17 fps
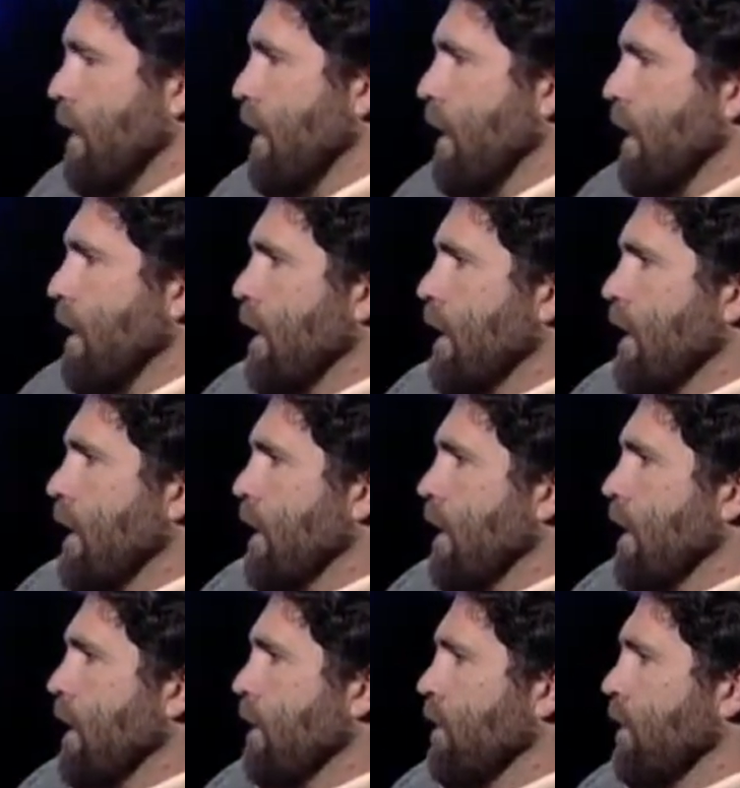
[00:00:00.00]

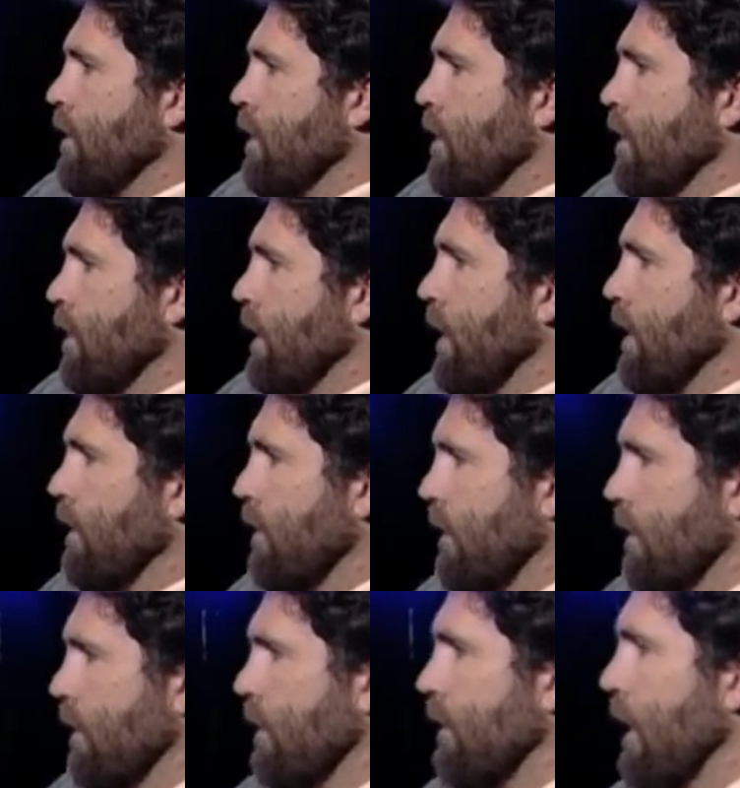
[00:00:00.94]
And okay, so
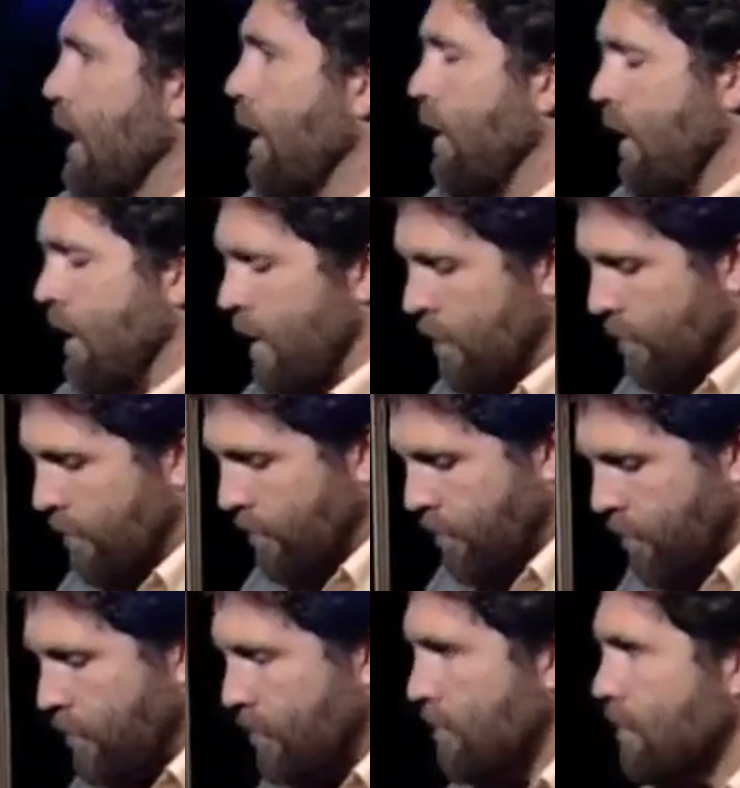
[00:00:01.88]
let's start there.
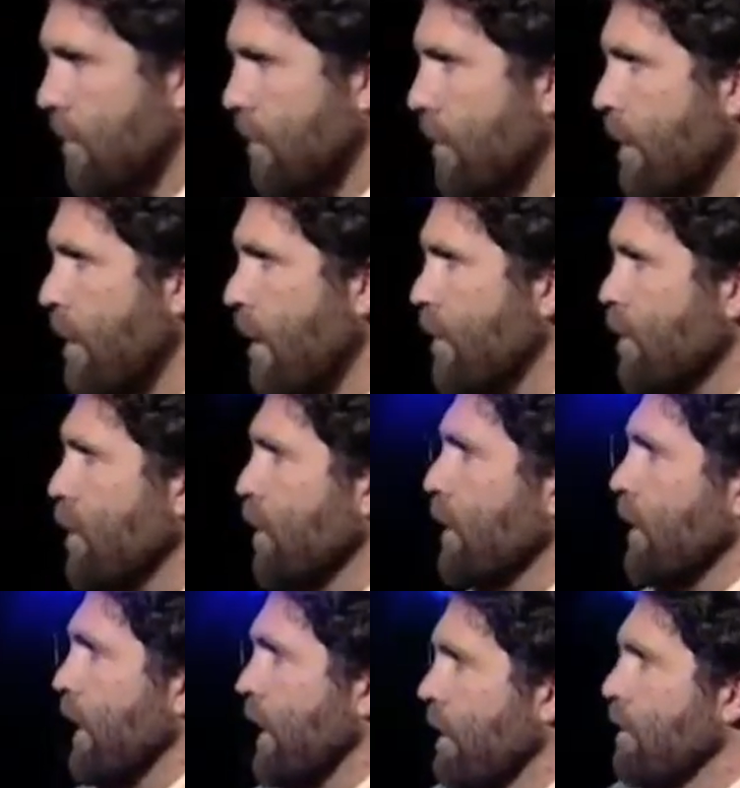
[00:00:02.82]

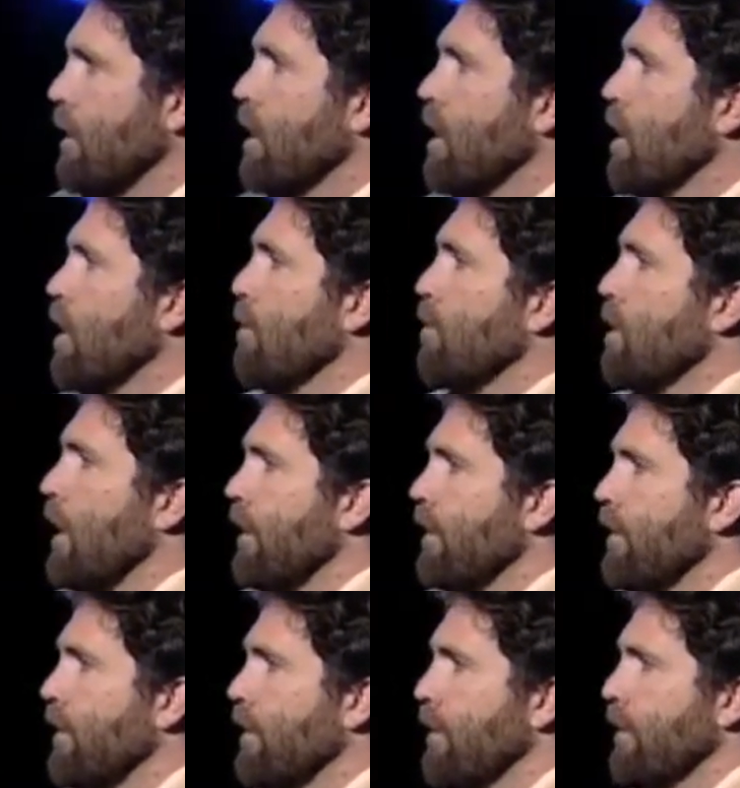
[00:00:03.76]
Nuclear.
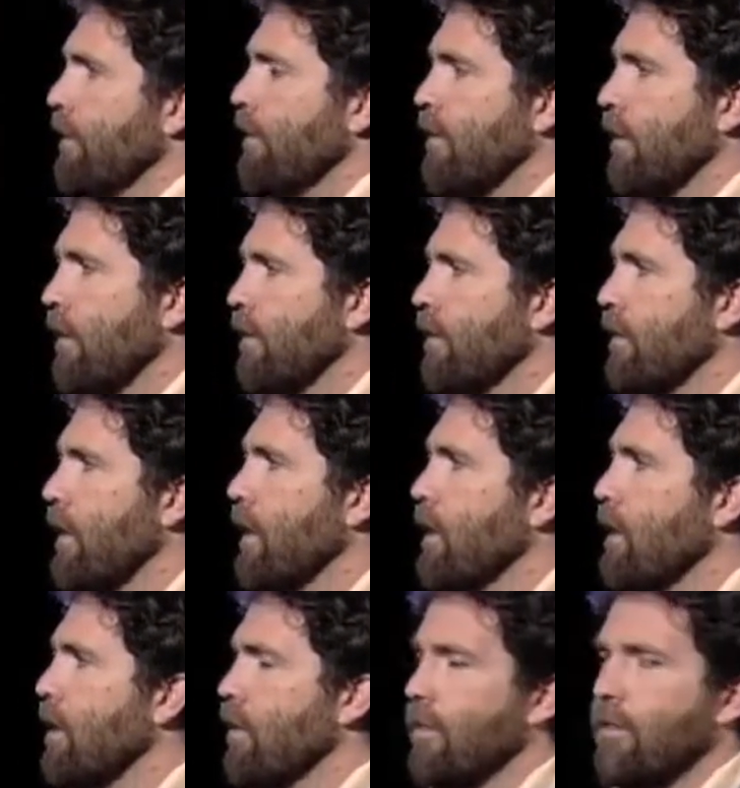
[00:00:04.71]
Pluses, doesn't
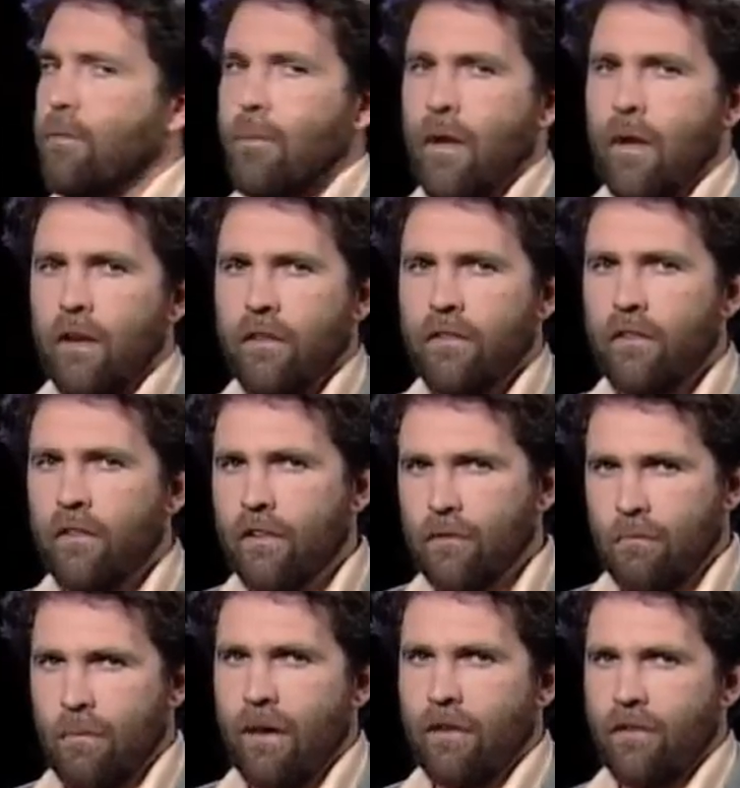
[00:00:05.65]
take a lot of space,
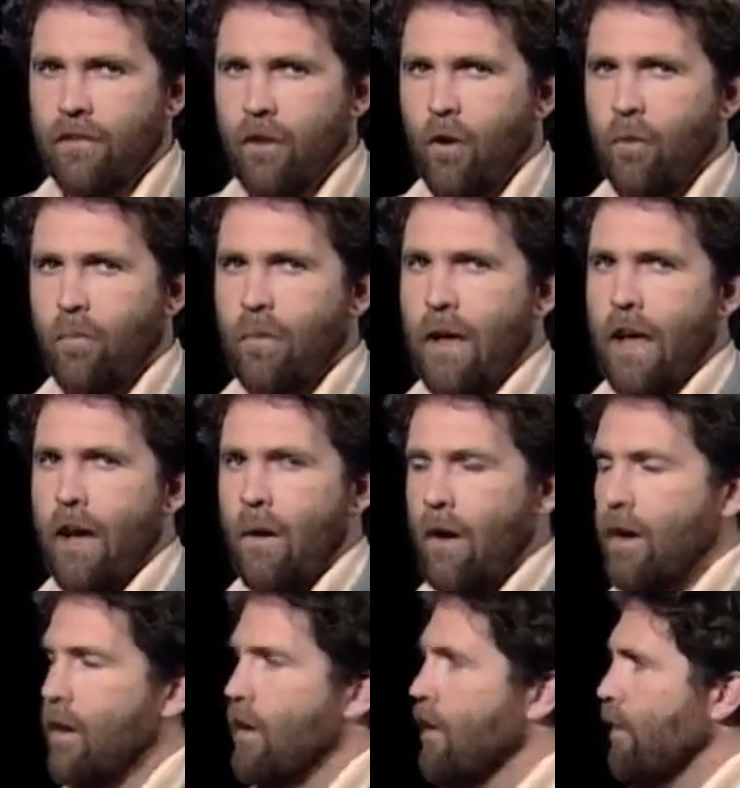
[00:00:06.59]
it's base load
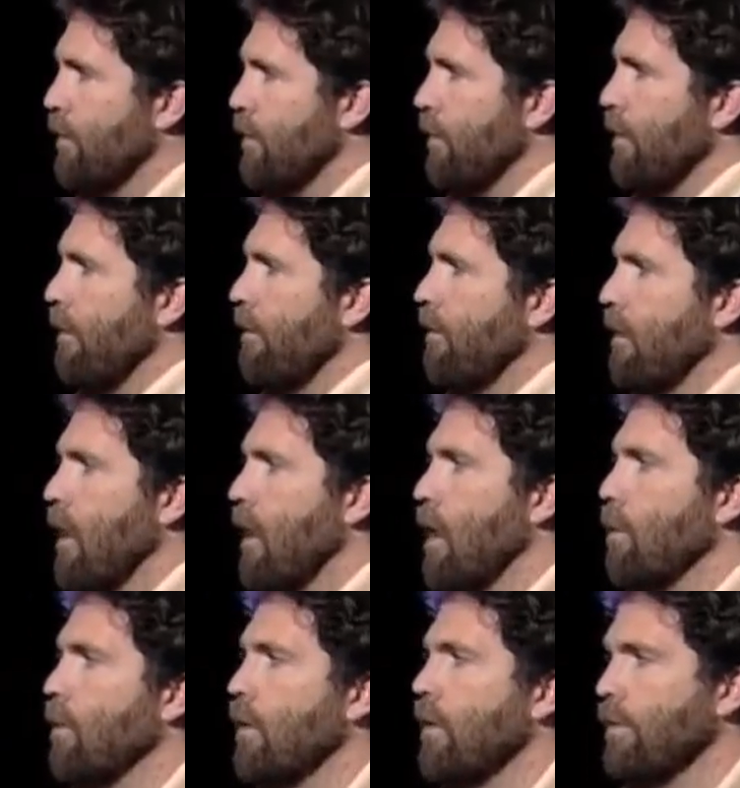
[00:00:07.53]
power, it's very
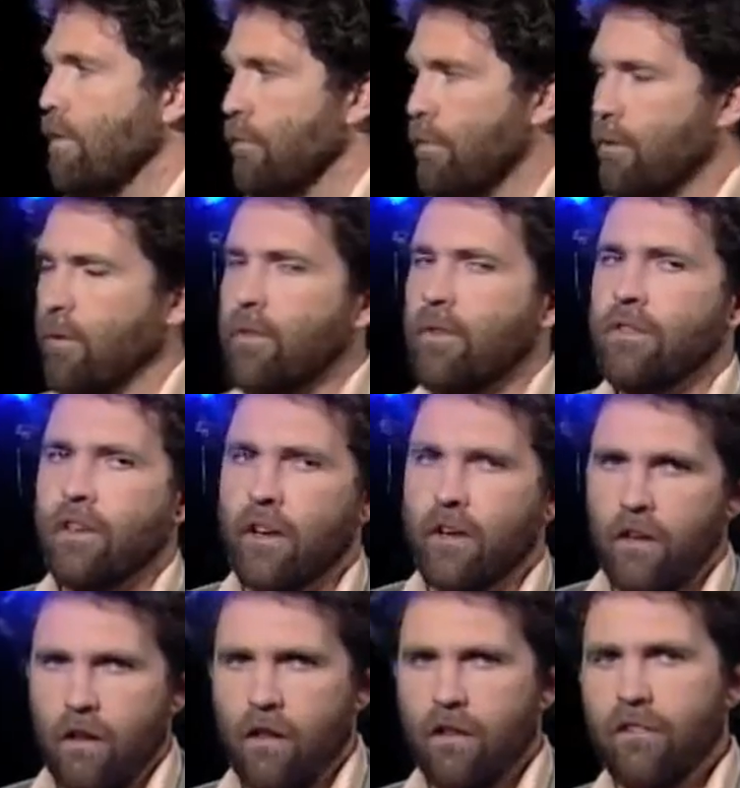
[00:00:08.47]
reliable, it's a proven
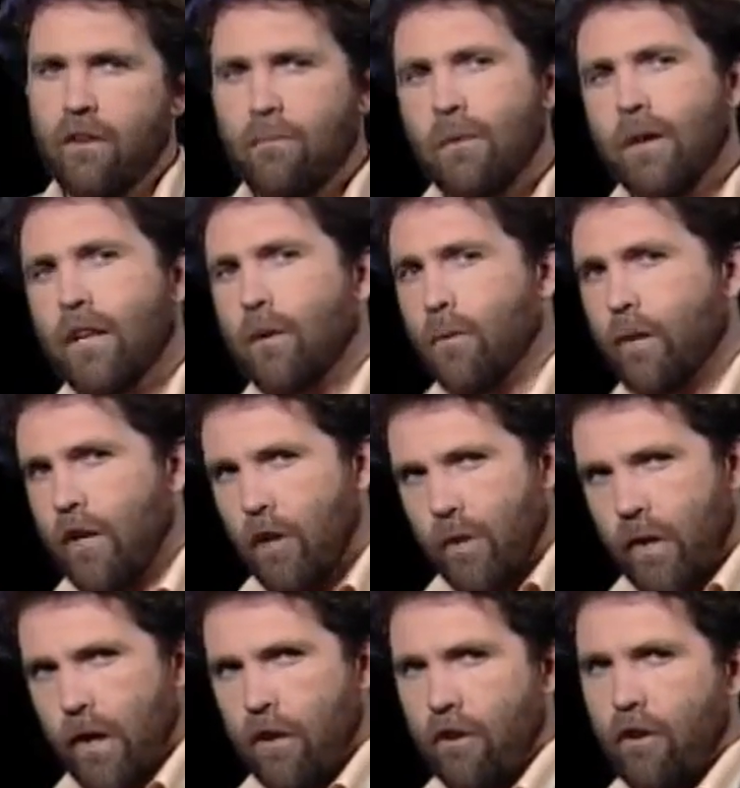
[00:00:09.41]
technology, meaning we
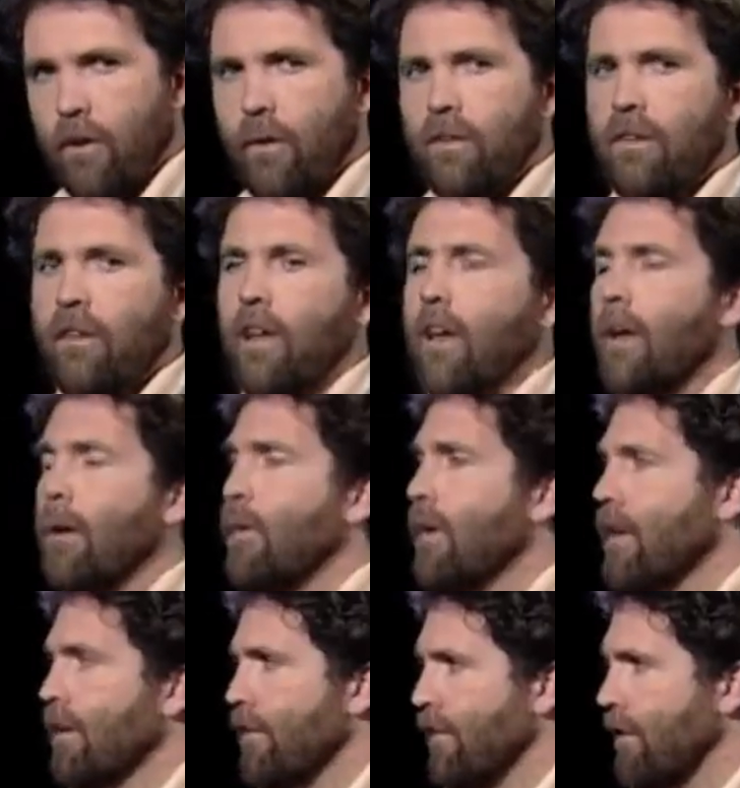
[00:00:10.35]
know how to do it today,
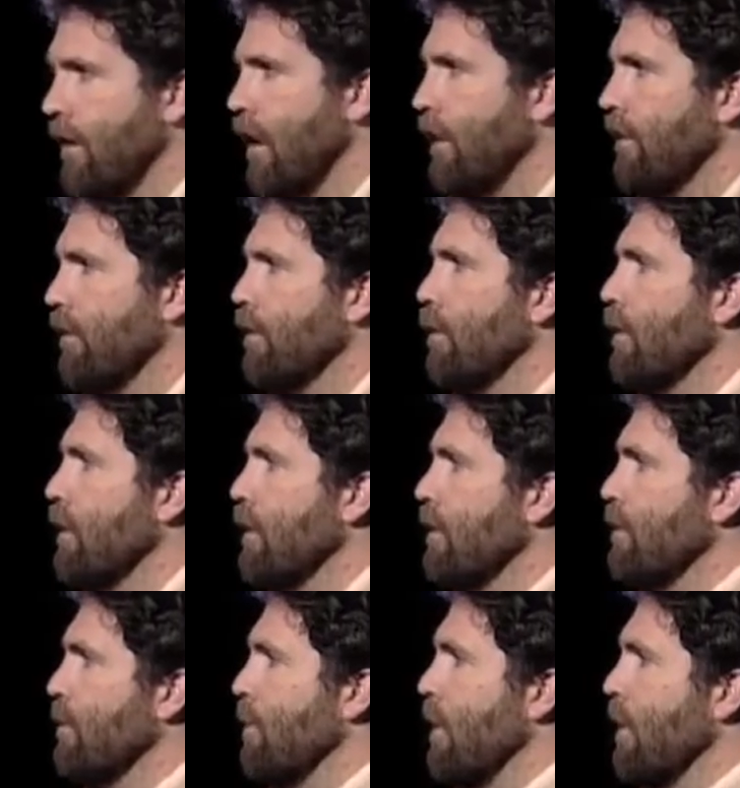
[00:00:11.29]
we can start installing
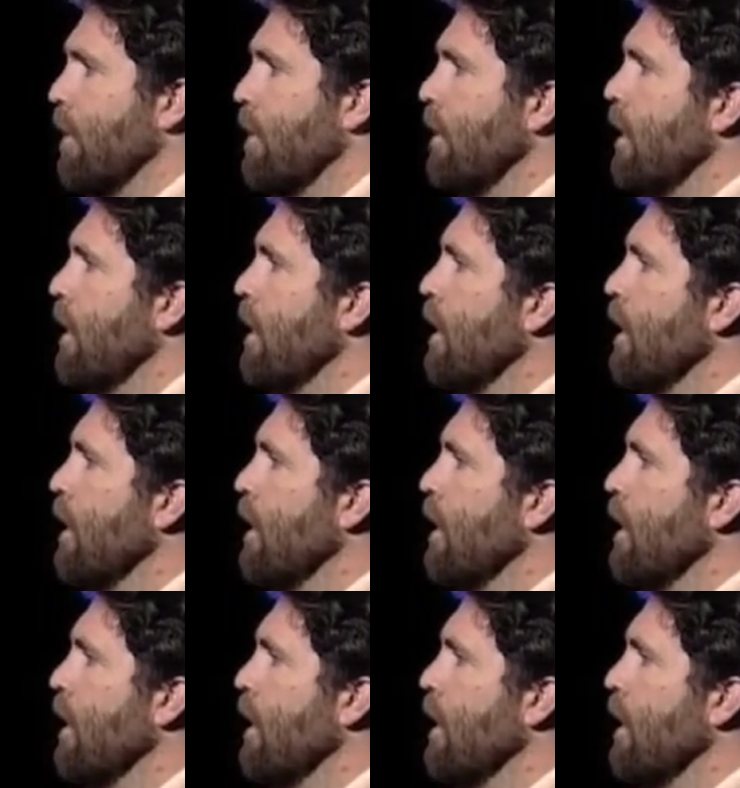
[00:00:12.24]
it tomorrow.